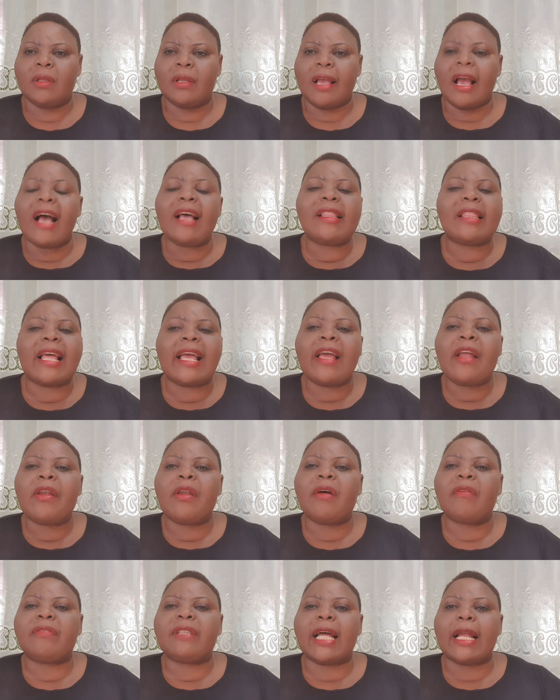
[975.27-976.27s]
At the end
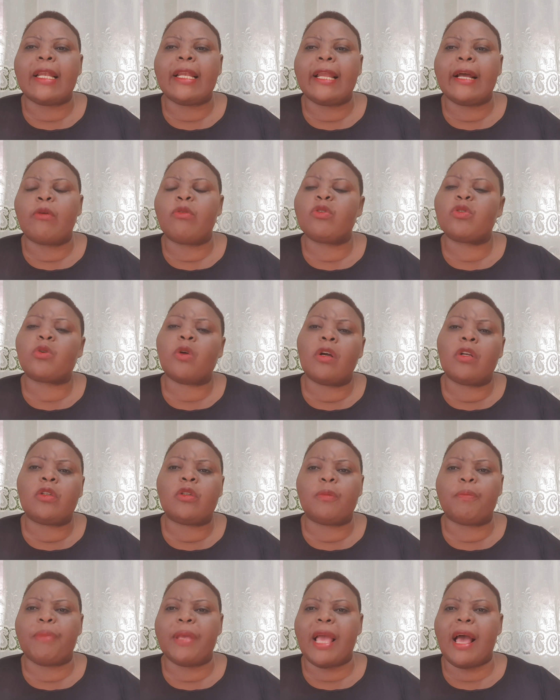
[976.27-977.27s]
of the day, who's going
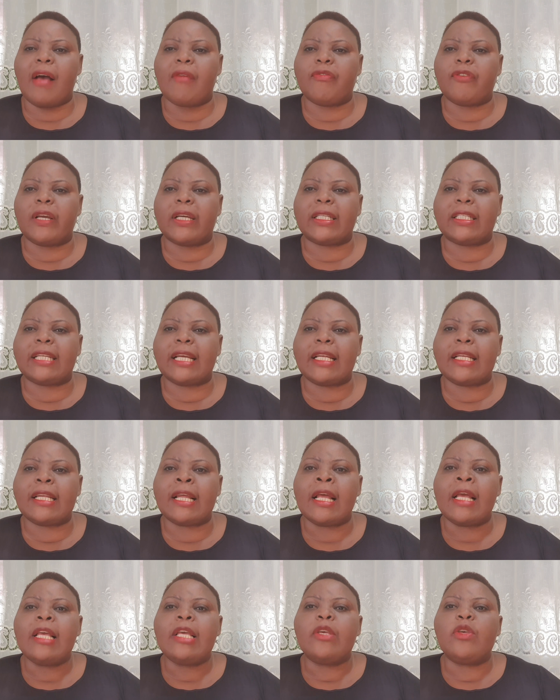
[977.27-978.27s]
to be affected?
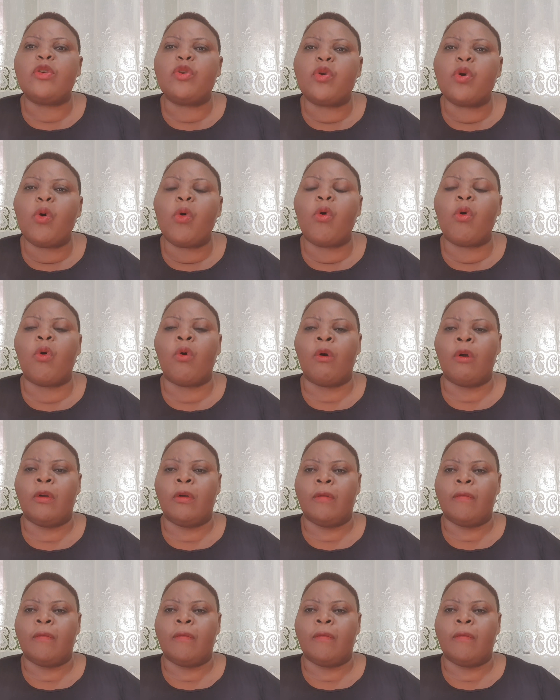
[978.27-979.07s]
You.